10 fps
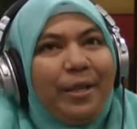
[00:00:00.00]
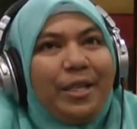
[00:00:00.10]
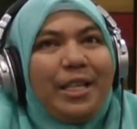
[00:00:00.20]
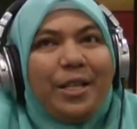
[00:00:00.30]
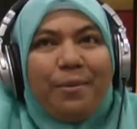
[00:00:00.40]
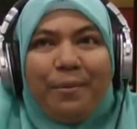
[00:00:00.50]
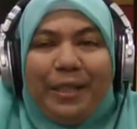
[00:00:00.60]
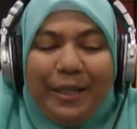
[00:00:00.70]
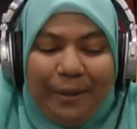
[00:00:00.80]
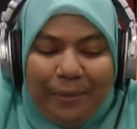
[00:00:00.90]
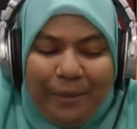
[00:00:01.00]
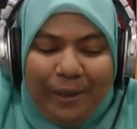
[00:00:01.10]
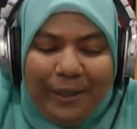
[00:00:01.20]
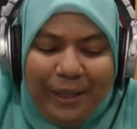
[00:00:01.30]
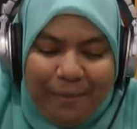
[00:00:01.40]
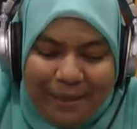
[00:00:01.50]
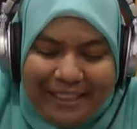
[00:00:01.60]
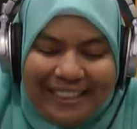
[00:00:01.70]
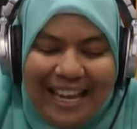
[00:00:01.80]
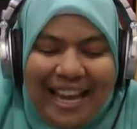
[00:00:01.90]
because that's what we do. We're all
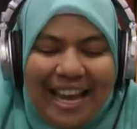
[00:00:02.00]
humans.